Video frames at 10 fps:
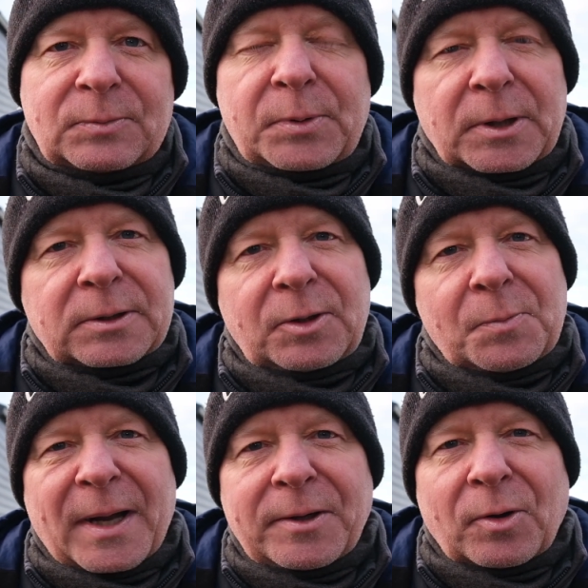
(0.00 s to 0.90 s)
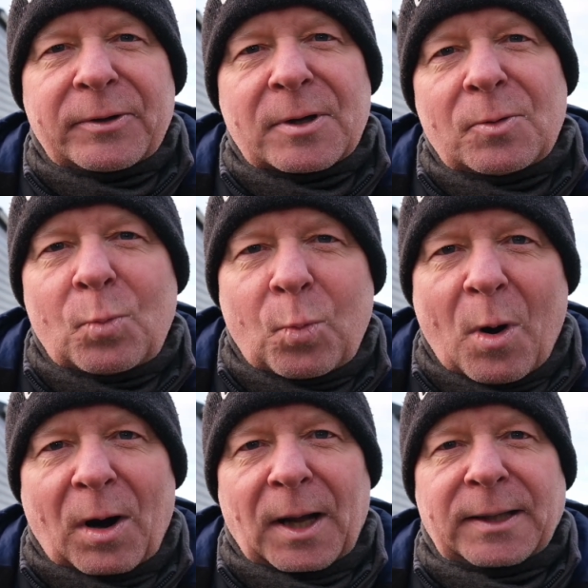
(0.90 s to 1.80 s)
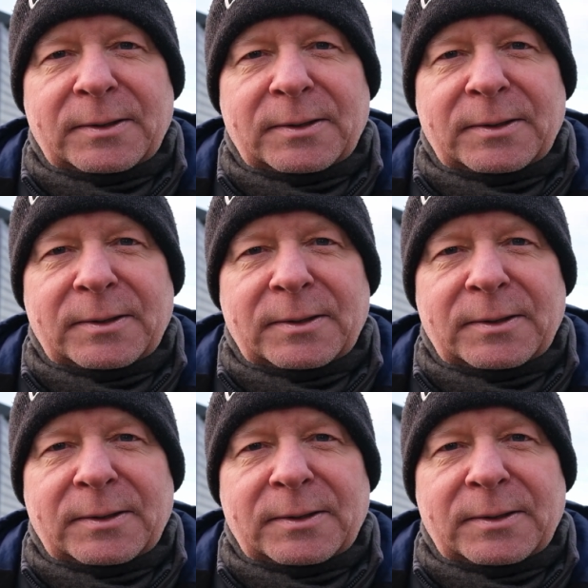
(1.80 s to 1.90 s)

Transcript: but you may not know why.